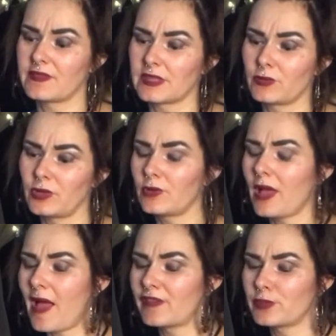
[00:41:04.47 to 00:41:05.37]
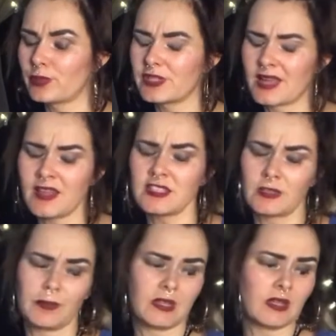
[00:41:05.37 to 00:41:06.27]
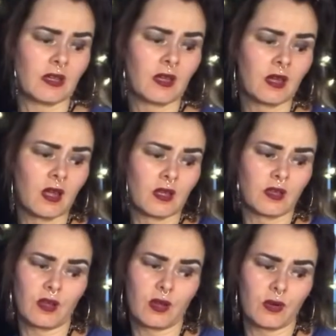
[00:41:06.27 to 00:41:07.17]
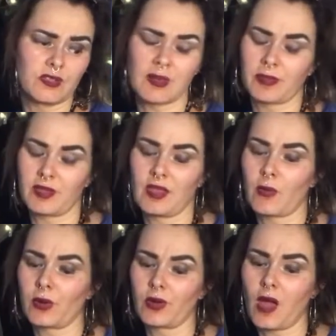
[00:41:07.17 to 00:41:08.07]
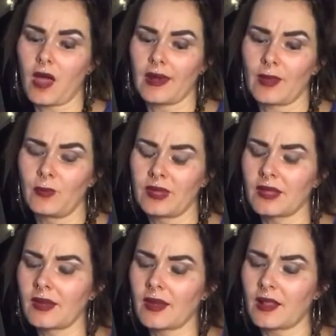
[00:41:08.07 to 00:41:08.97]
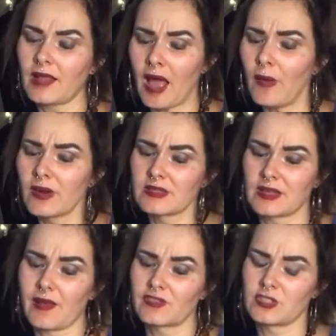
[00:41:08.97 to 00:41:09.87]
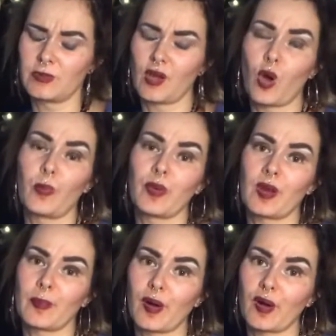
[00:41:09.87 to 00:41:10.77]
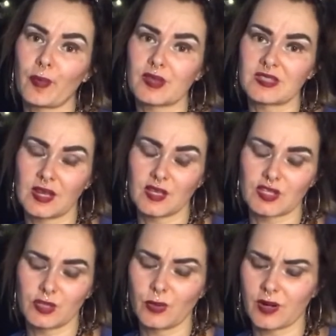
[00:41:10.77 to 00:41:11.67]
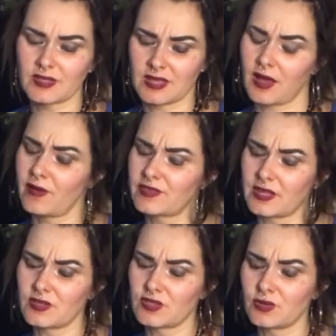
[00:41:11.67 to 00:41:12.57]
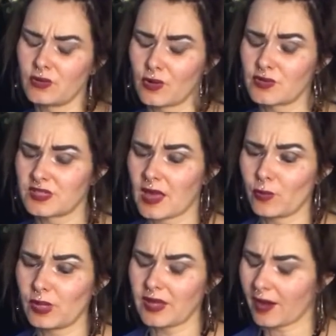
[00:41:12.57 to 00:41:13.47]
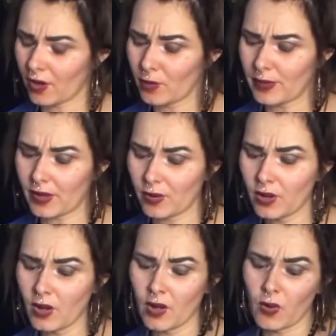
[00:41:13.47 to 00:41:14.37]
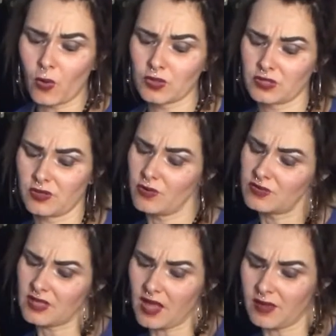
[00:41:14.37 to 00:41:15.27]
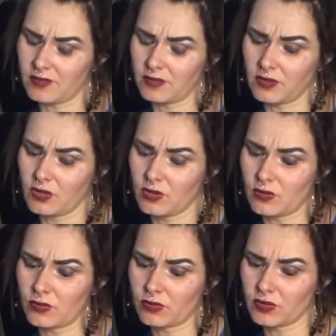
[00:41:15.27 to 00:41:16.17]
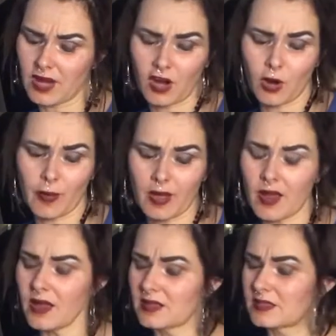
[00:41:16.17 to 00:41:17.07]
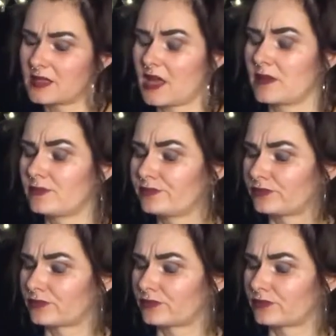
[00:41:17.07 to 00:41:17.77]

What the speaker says: and we don't have to pretend to be, you know, something that we're not, and we can allow ourselves to be open about our mistakes to ourselves and to those that we care about, or to those that, you know, care about us. And